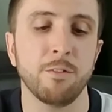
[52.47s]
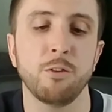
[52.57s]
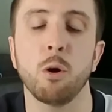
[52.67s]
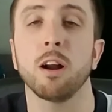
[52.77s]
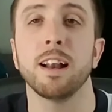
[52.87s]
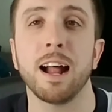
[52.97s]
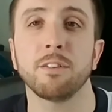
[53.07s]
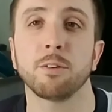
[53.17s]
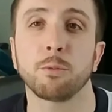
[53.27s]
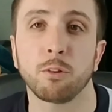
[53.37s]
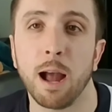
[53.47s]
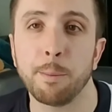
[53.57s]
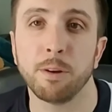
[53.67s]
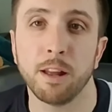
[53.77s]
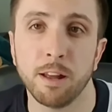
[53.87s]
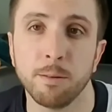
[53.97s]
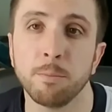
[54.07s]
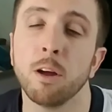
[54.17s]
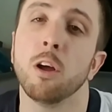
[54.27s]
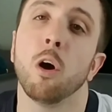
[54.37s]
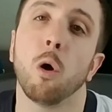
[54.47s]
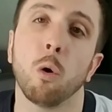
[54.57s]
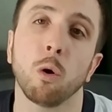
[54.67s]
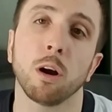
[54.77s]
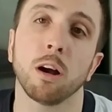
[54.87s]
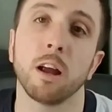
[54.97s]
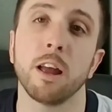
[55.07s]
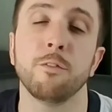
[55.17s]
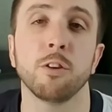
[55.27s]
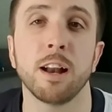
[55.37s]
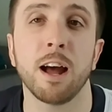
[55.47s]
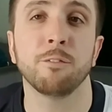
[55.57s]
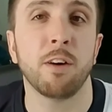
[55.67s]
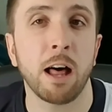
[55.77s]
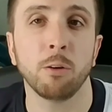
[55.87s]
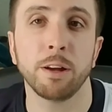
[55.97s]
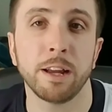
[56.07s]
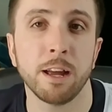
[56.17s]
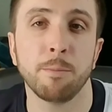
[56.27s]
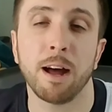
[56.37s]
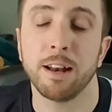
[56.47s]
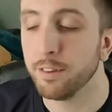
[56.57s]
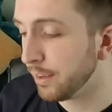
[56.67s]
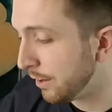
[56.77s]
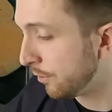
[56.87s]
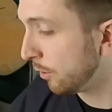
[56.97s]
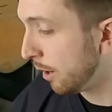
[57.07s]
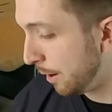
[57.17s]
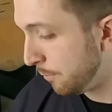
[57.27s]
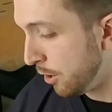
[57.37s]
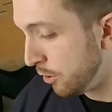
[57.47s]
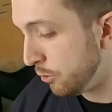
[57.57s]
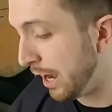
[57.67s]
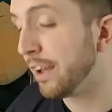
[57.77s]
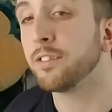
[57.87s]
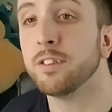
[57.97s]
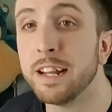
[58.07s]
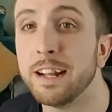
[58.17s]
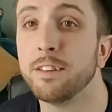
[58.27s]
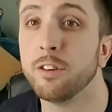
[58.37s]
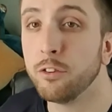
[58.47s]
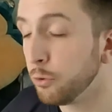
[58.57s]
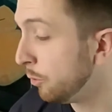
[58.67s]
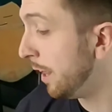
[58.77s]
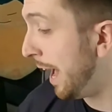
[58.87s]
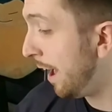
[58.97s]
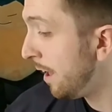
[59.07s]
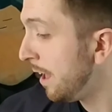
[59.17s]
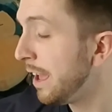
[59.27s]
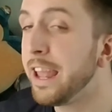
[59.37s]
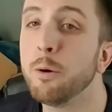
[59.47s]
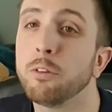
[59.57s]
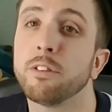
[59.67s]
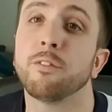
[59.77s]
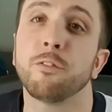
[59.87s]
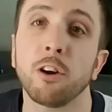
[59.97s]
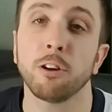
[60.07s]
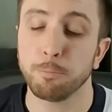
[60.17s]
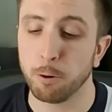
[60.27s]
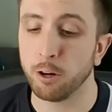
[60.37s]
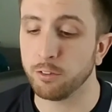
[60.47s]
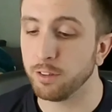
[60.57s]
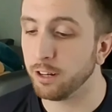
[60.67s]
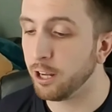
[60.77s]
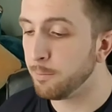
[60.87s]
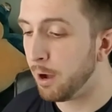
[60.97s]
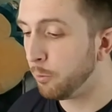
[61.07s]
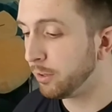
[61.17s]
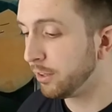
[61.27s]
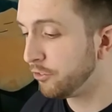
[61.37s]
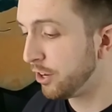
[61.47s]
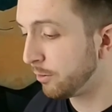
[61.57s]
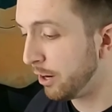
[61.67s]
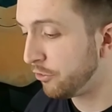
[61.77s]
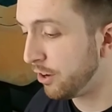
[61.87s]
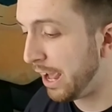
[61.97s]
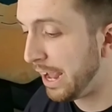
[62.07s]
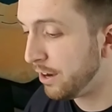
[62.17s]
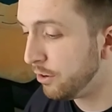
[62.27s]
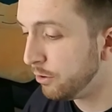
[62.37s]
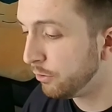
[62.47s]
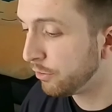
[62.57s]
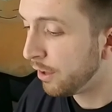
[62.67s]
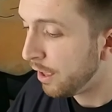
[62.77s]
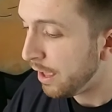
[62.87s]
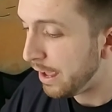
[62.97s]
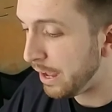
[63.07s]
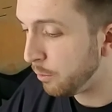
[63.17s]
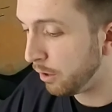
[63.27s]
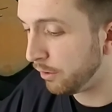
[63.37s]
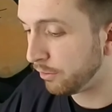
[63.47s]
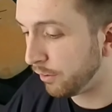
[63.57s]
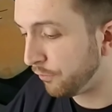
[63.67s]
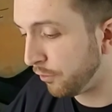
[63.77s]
if you are not subscribed to him, or if you're not following him on his Instagram, you guys need to do that. He was the first person to come out with the Generation 8 news. He was the